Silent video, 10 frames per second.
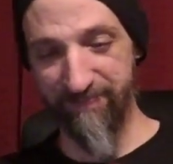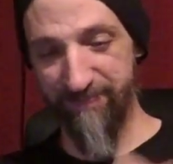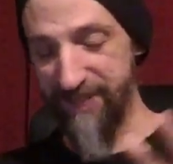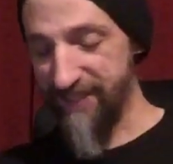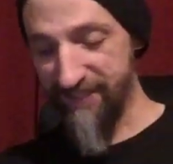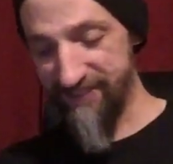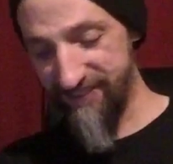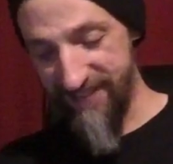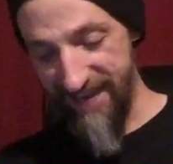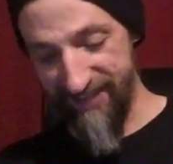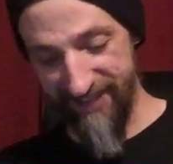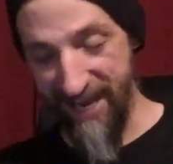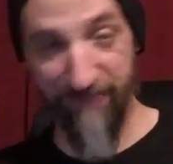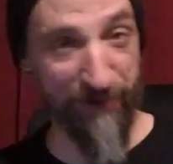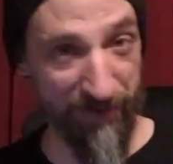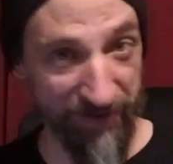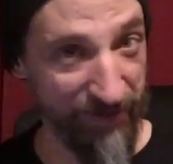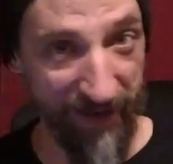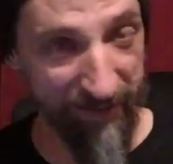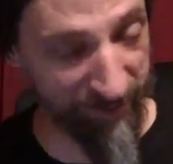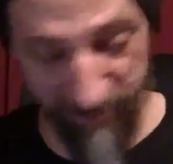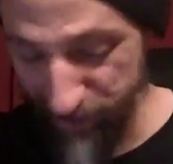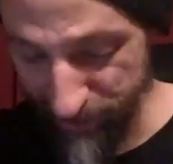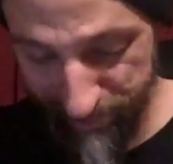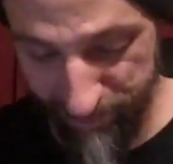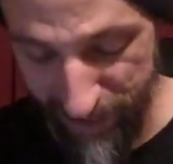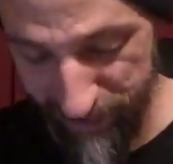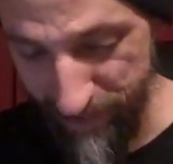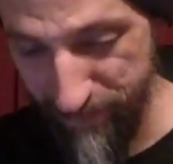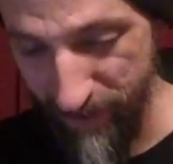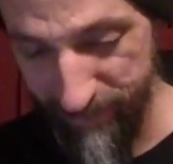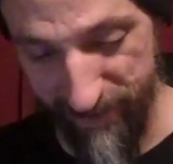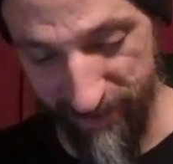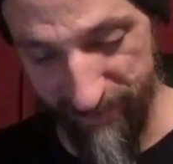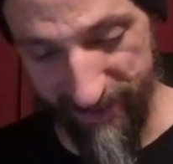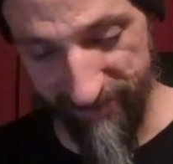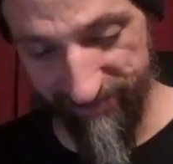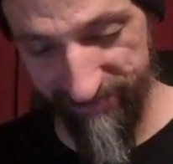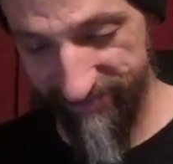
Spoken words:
Because that movie fucking just gets me pumped up, man.